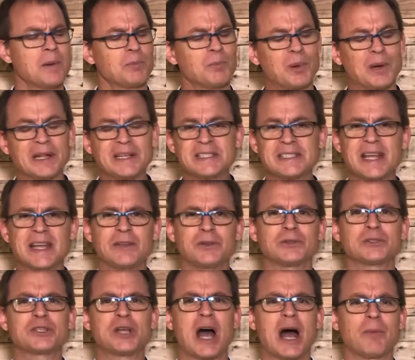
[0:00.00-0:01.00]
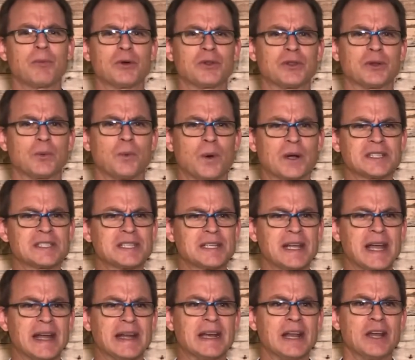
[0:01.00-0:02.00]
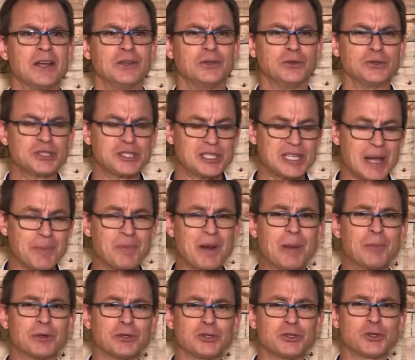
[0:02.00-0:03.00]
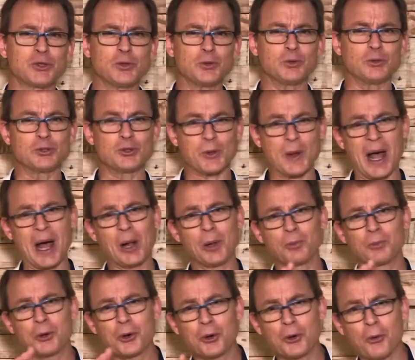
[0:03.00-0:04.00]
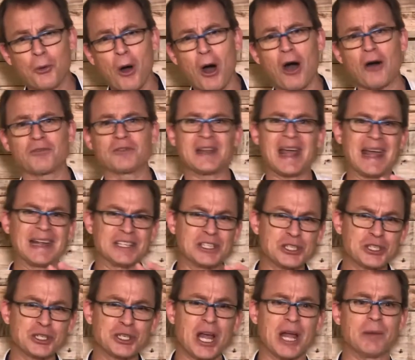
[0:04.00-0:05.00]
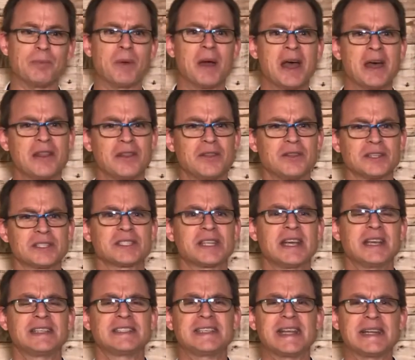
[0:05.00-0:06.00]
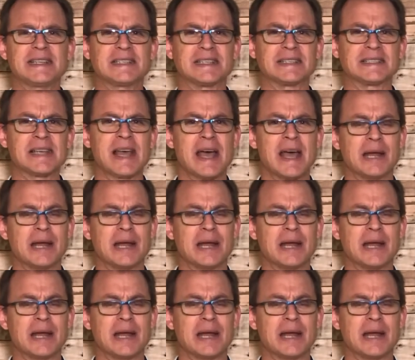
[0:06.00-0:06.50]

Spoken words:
Please take your time with it. Once again, use step number 2 to help craft and shape this sentence.